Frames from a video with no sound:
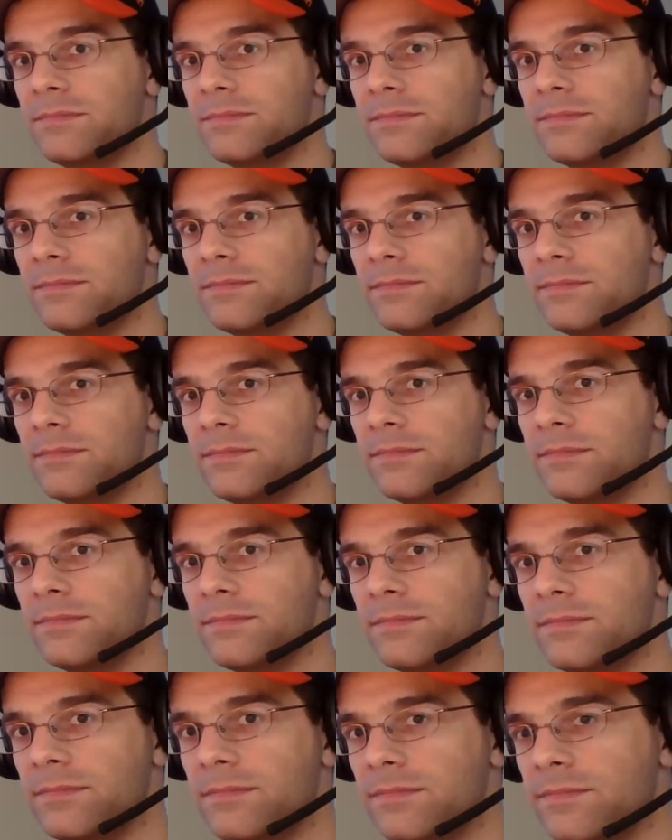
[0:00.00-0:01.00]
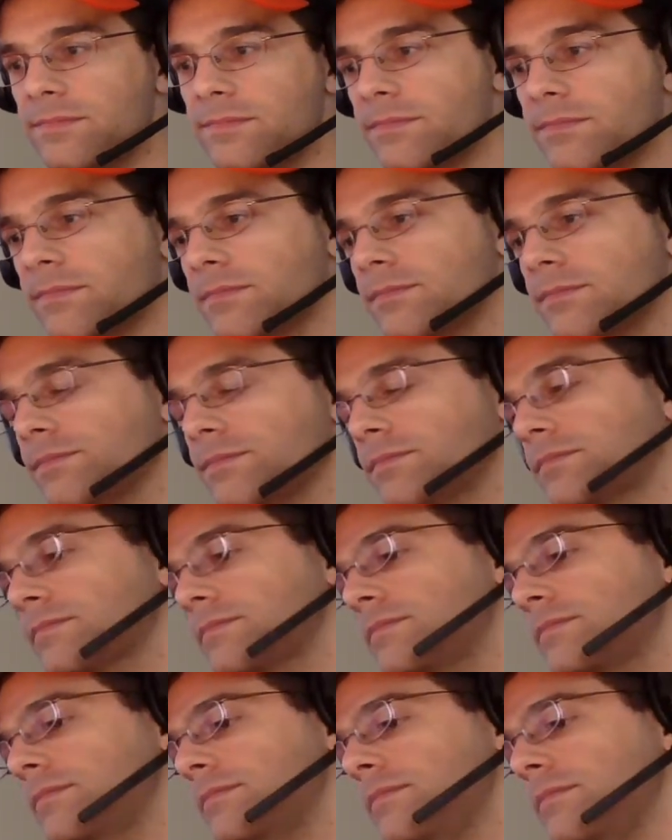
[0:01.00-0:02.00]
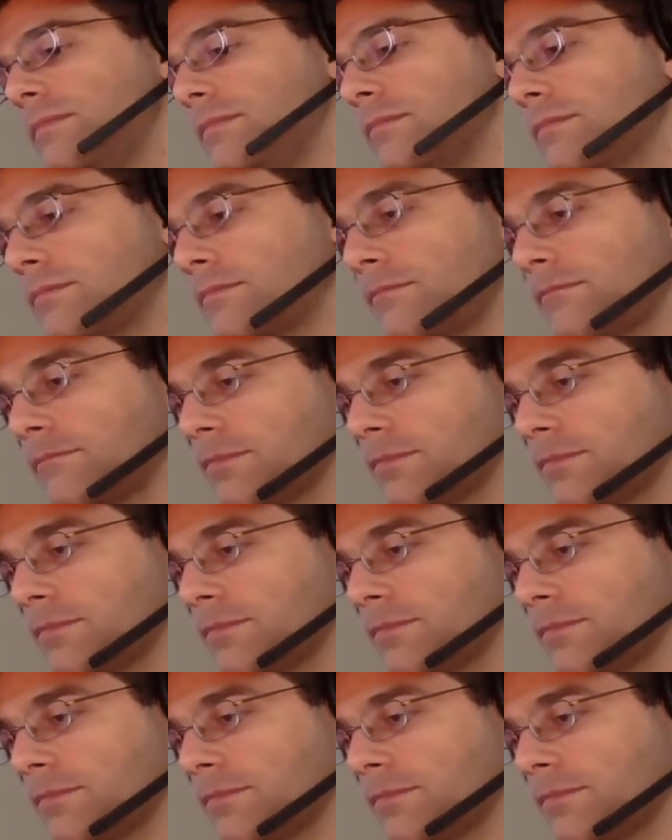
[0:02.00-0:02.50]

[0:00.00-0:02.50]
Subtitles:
(no one is talking)